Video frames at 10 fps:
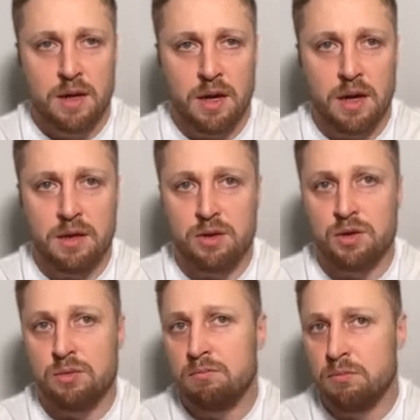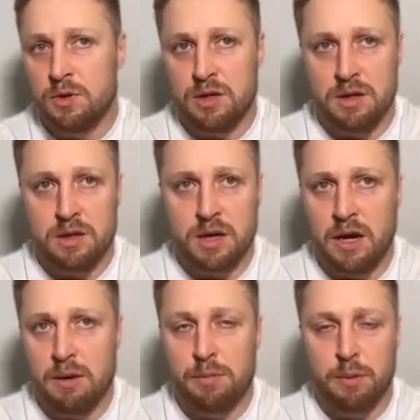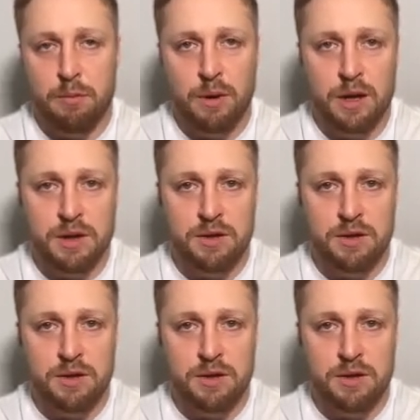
and there's high probability